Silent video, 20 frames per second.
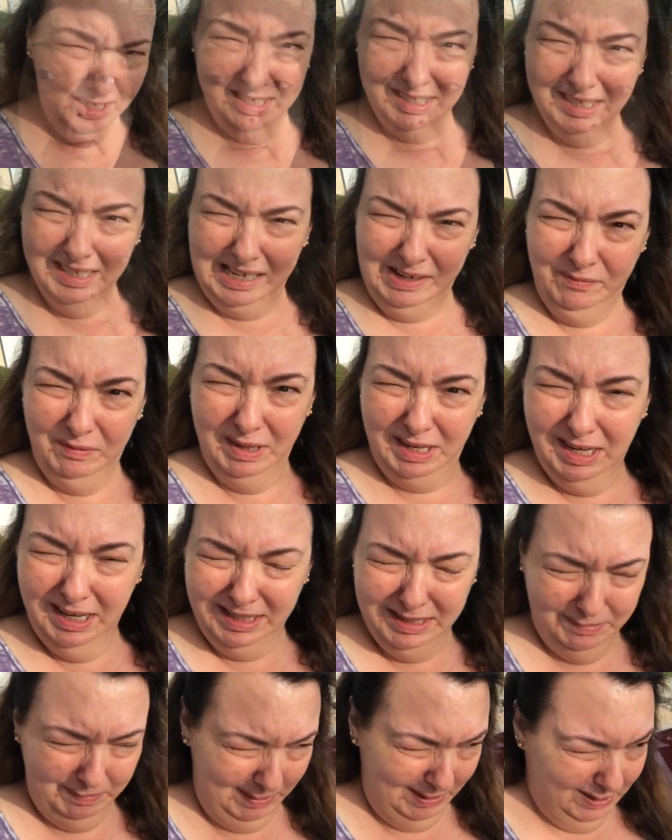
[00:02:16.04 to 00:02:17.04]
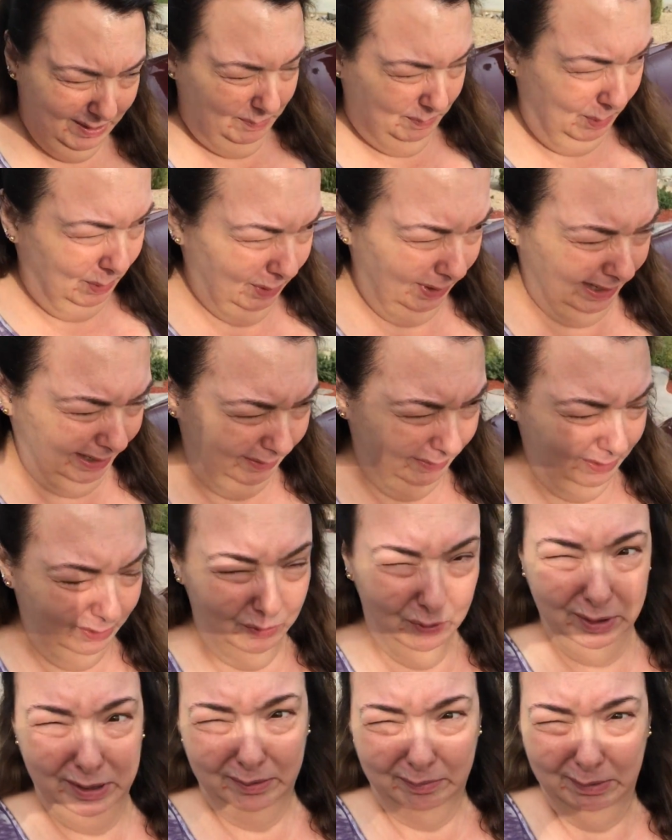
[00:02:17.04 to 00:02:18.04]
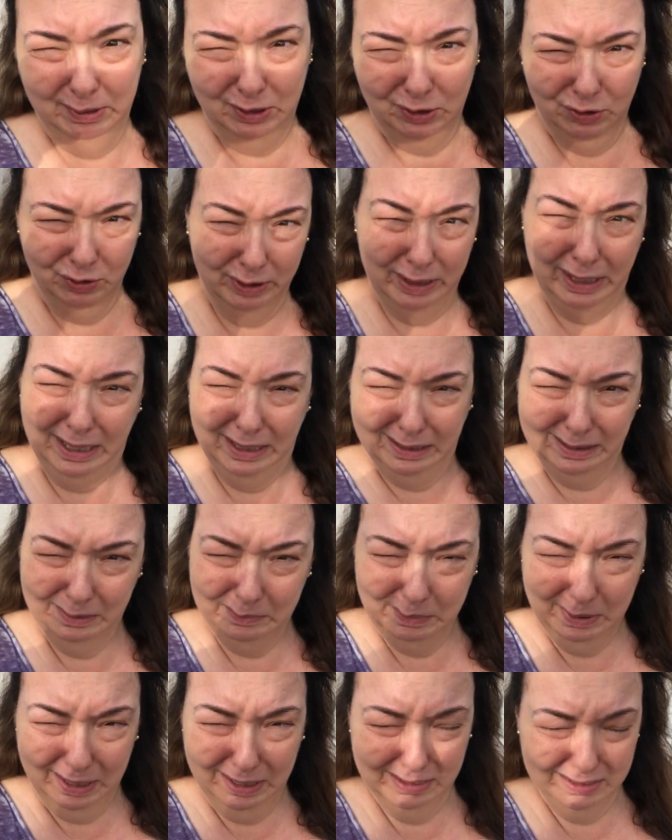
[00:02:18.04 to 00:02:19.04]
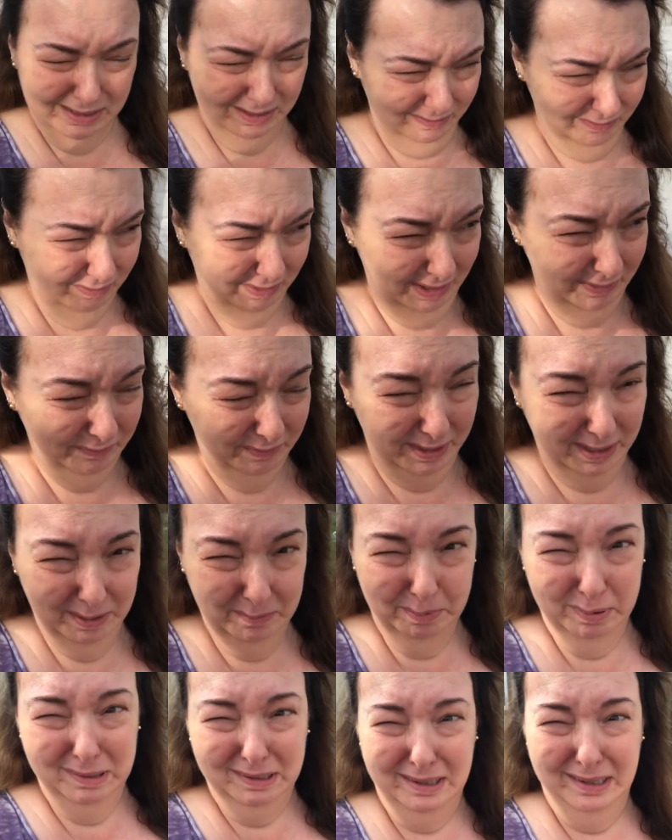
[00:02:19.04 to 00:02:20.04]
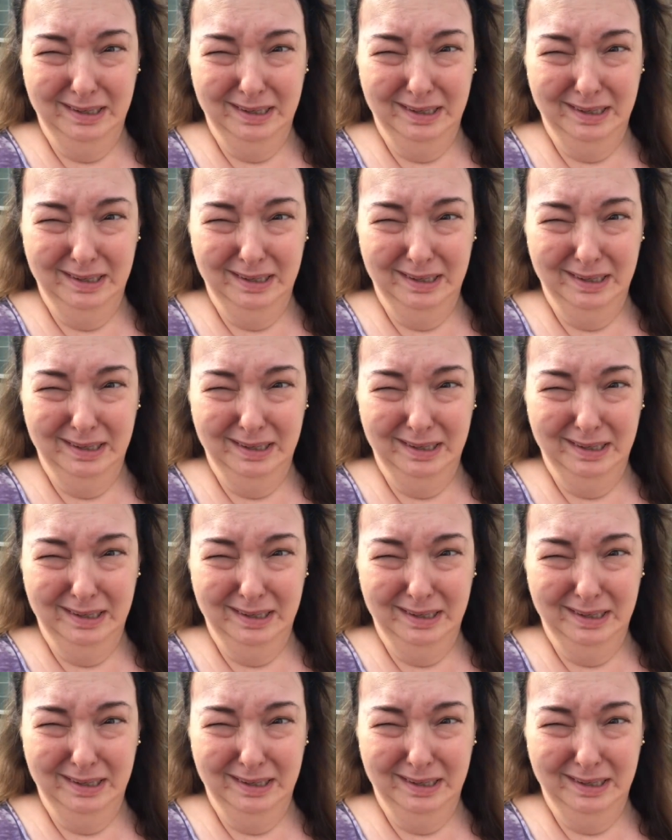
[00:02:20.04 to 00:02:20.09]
Just left the husband to pull out the Christmas tree out of the box and fluff it up.